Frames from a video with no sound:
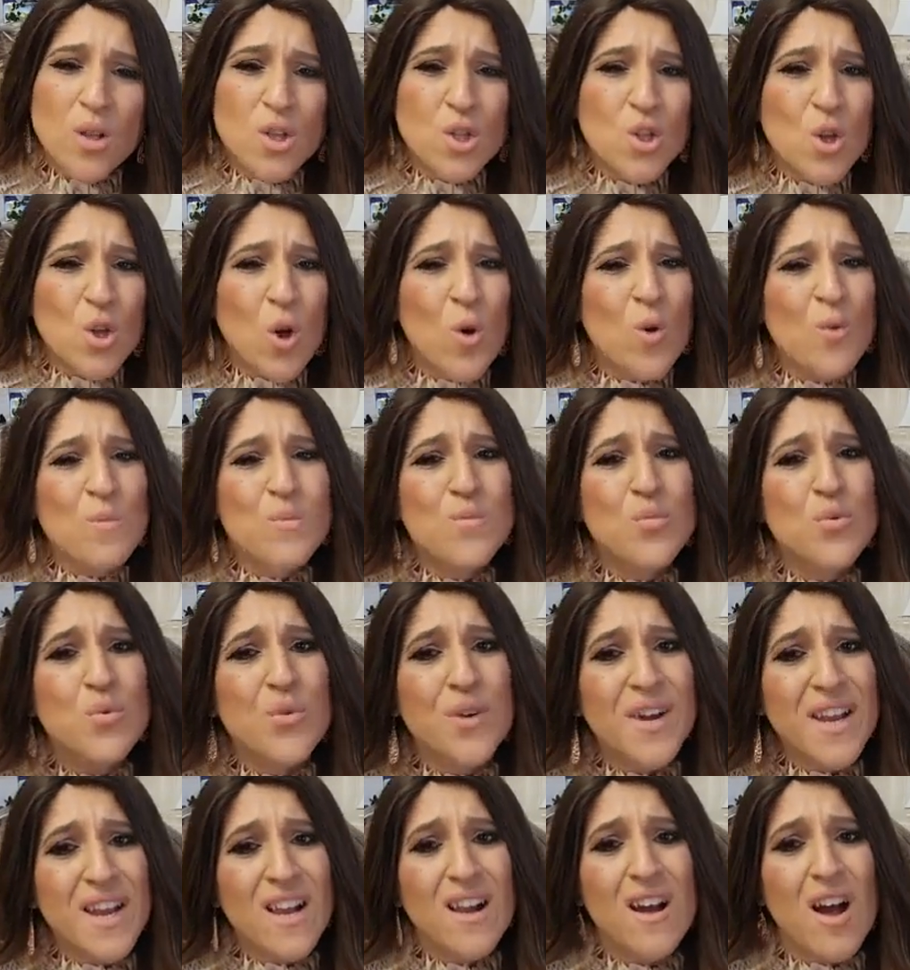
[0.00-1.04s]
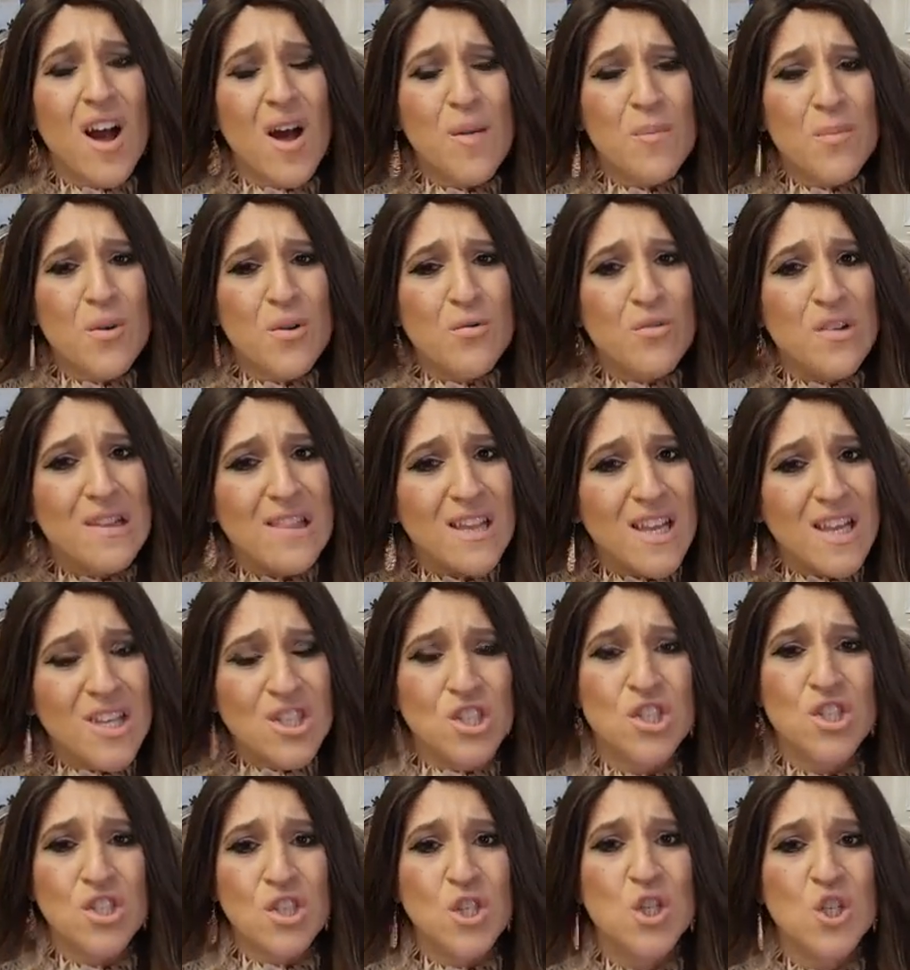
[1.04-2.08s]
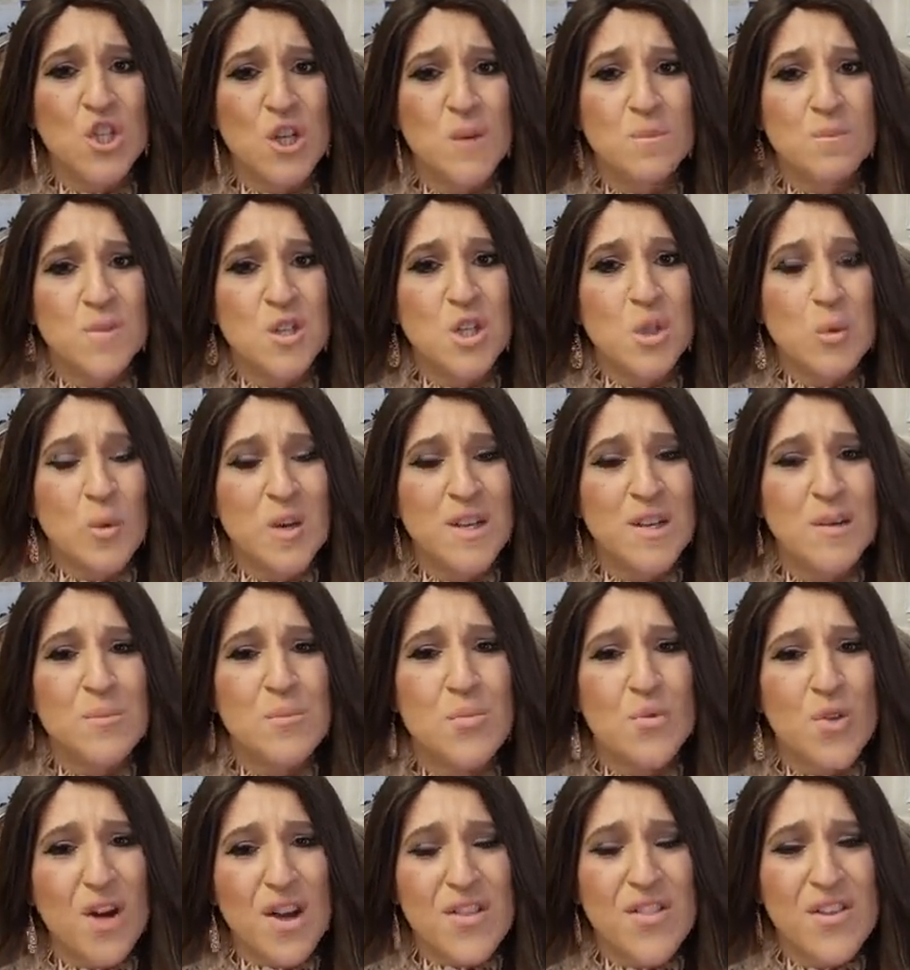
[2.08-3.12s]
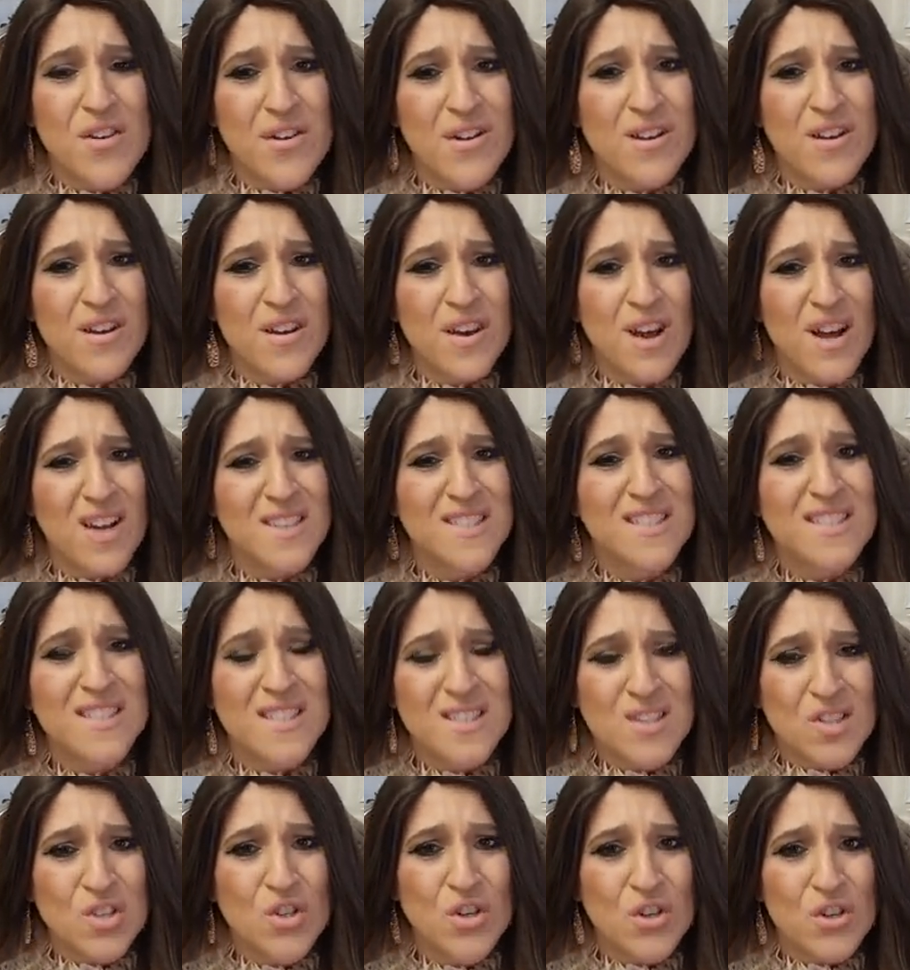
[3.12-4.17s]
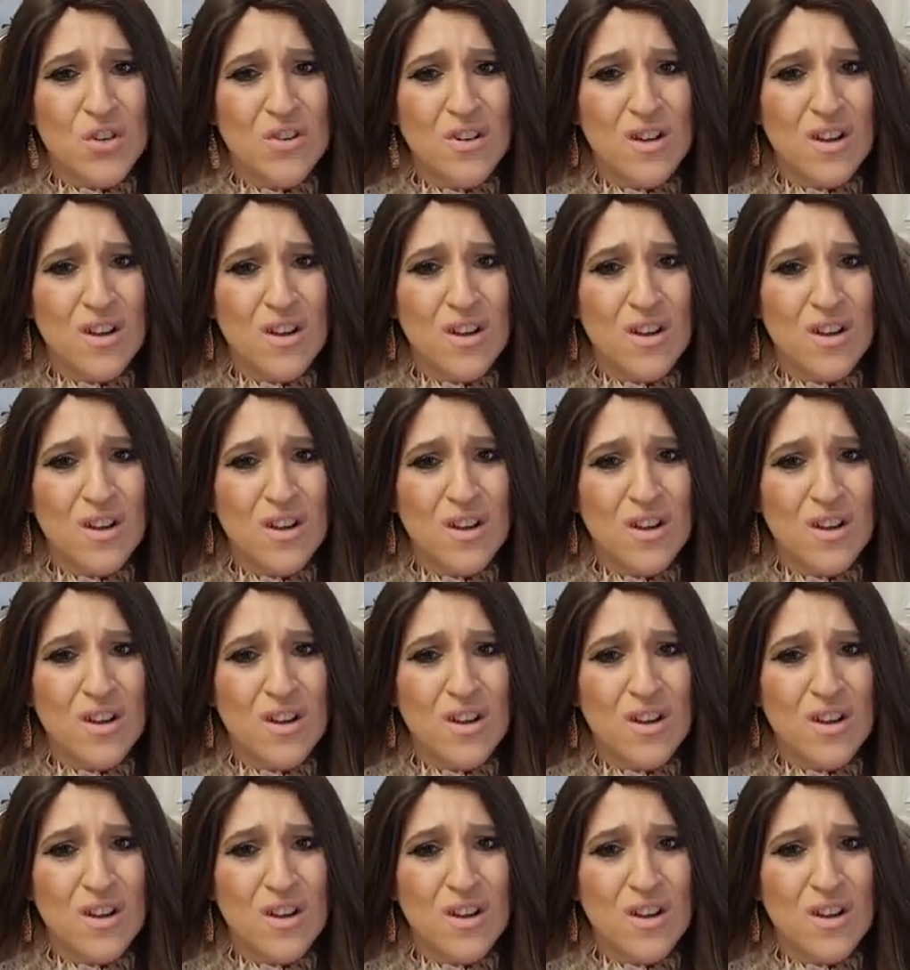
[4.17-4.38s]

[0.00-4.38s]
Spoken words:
Don't break up a relationship between a brother, a sister,